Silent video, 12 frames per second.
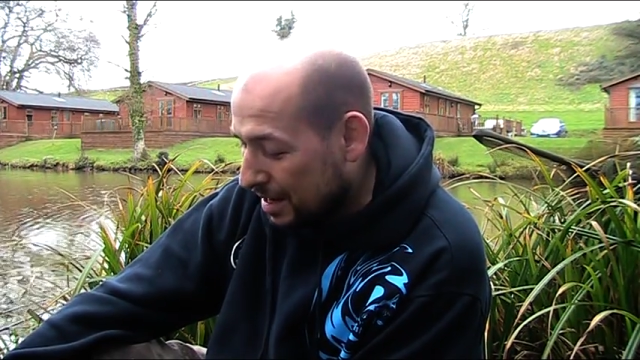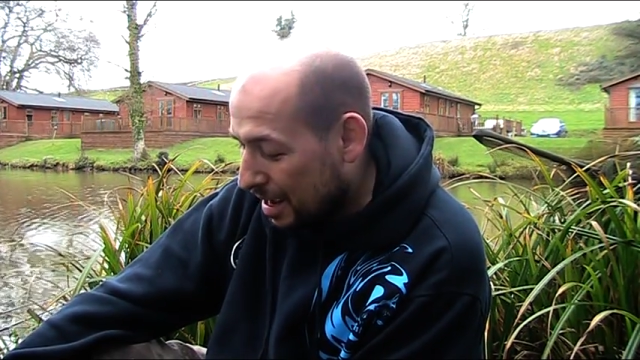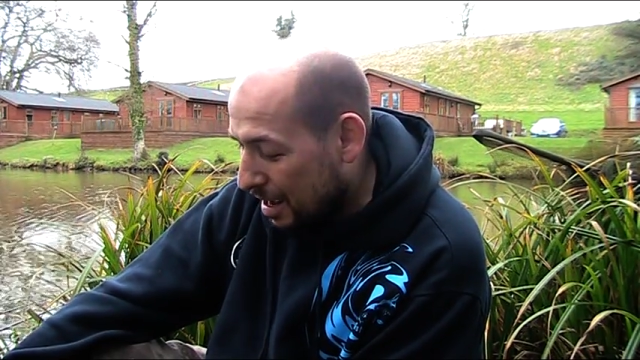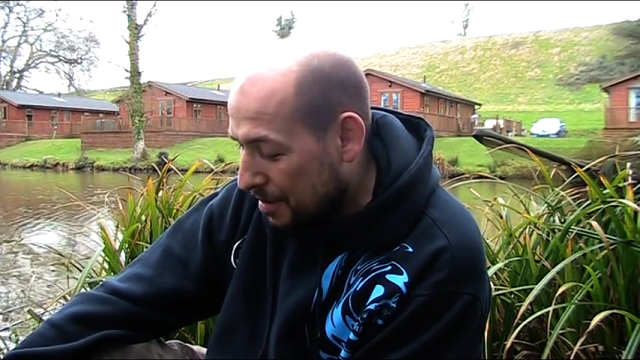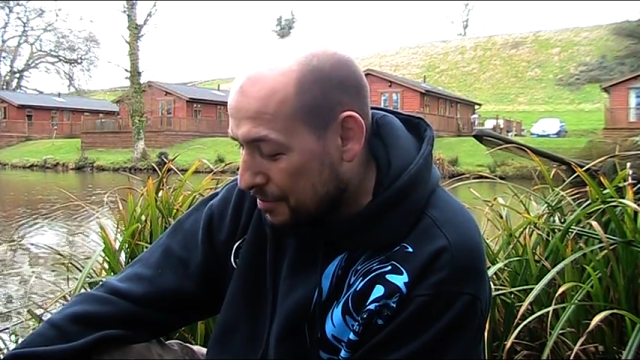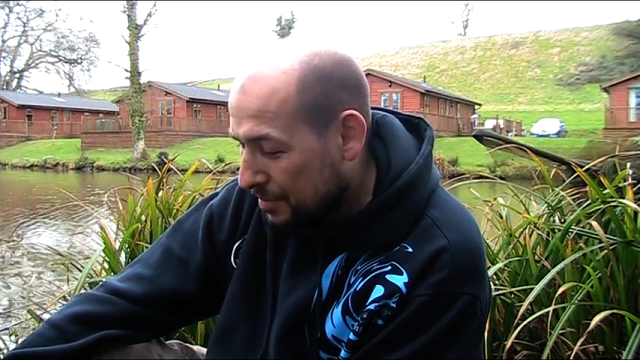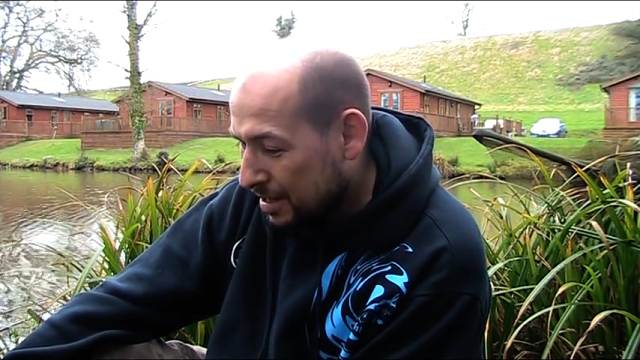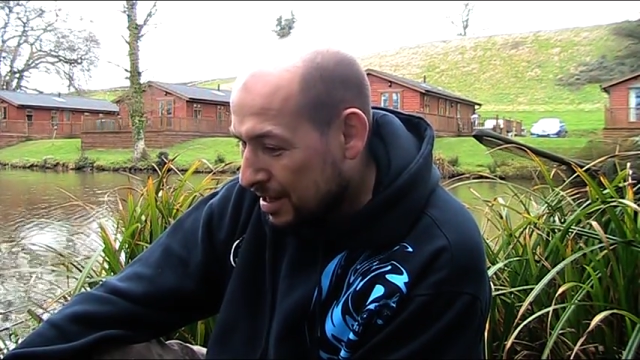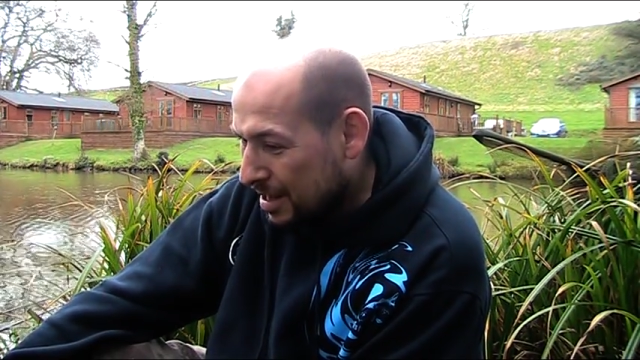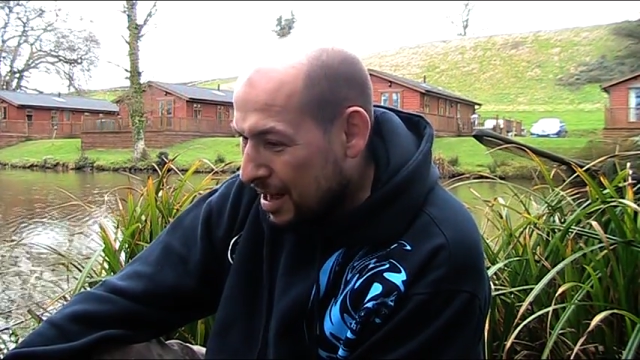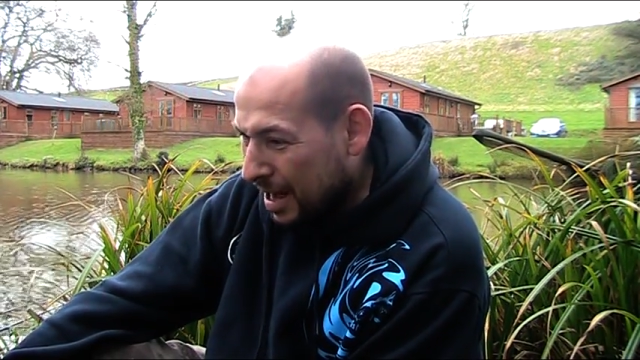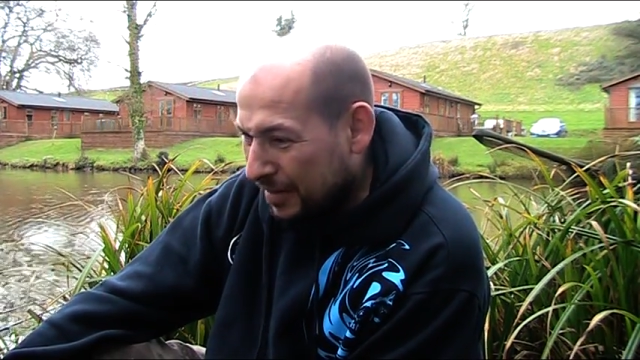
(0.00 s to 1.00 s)

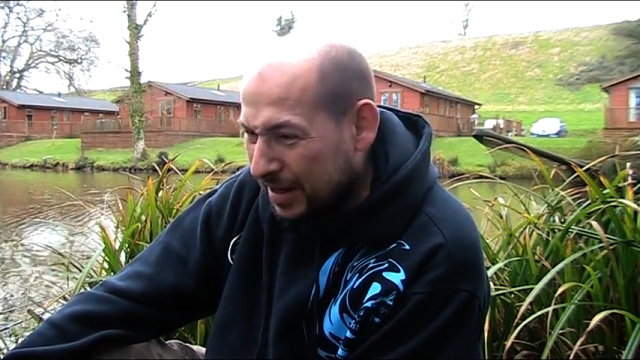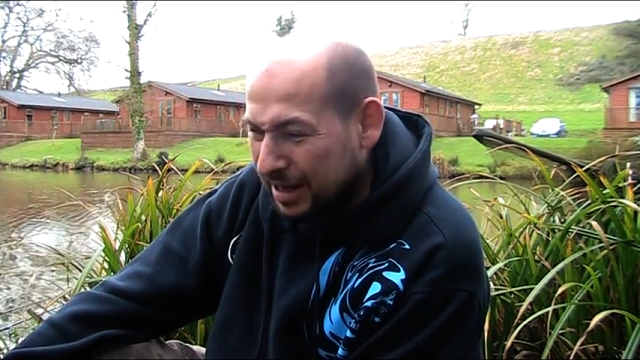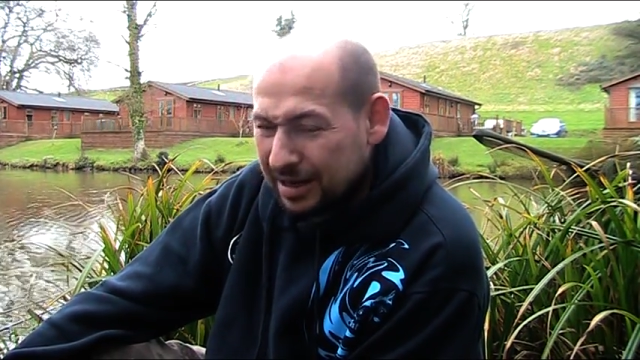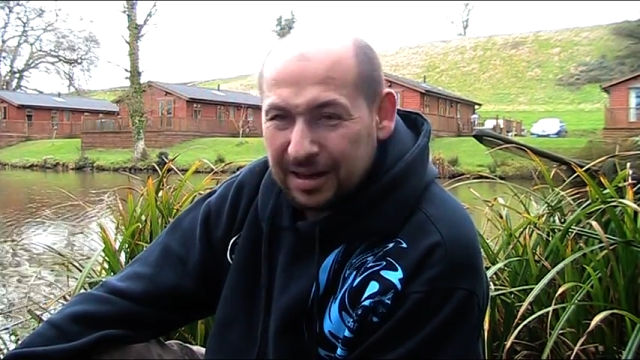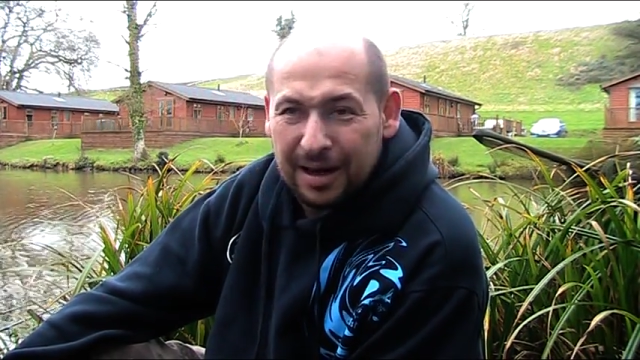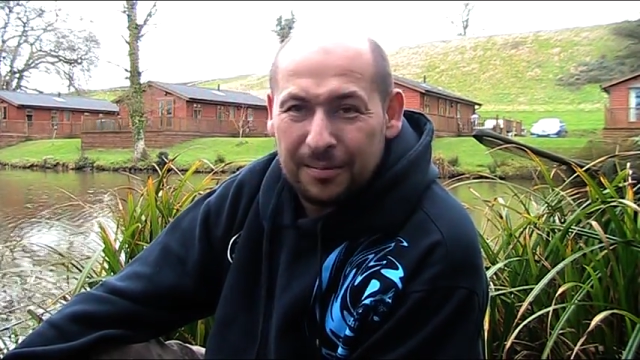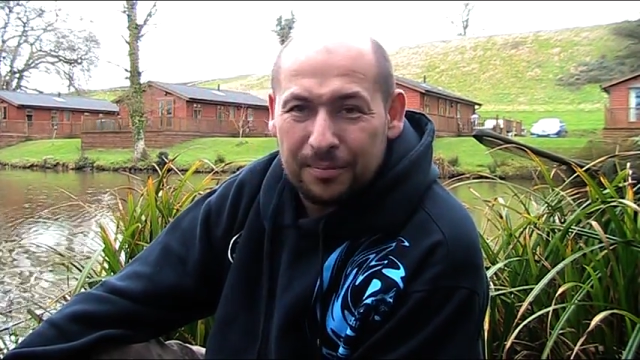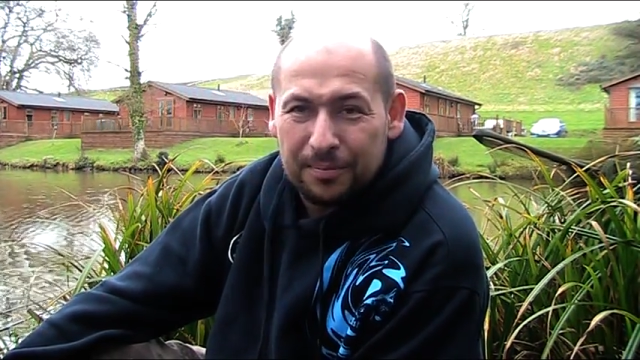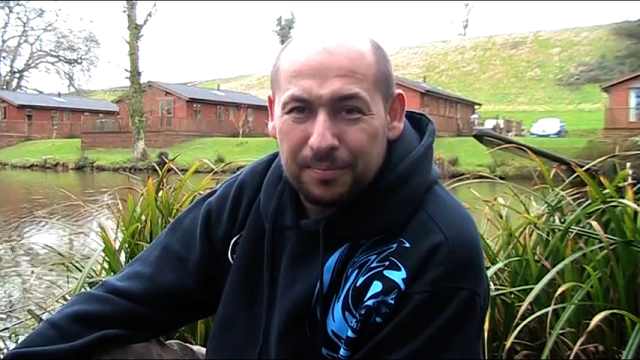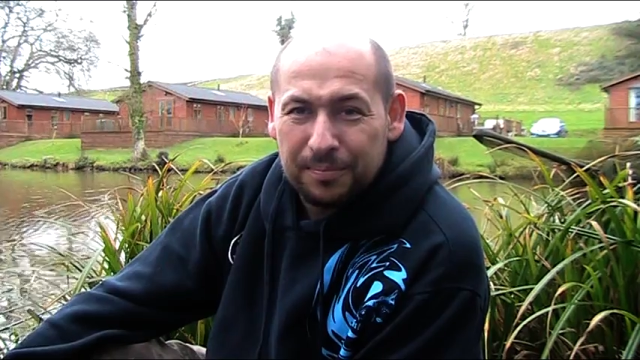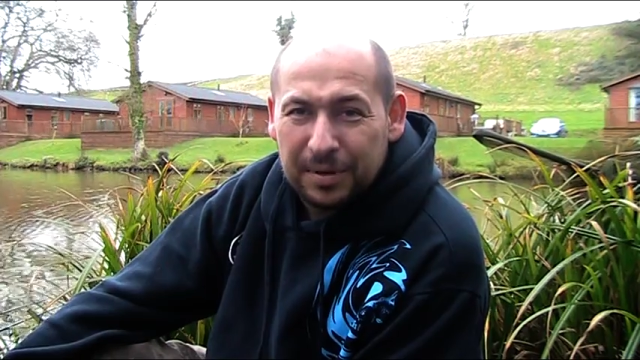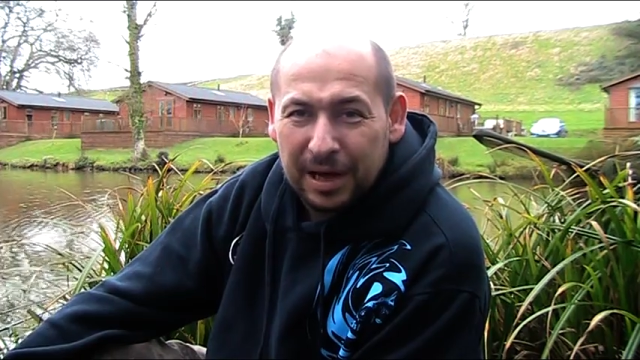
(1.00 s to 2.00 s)
I think
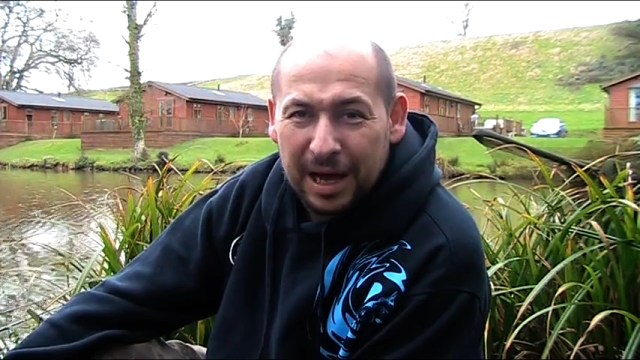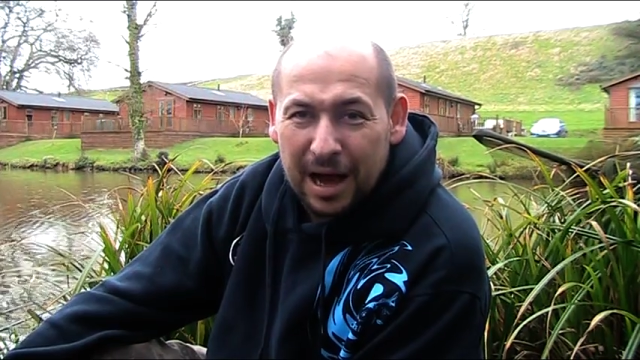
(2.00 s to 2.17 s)
you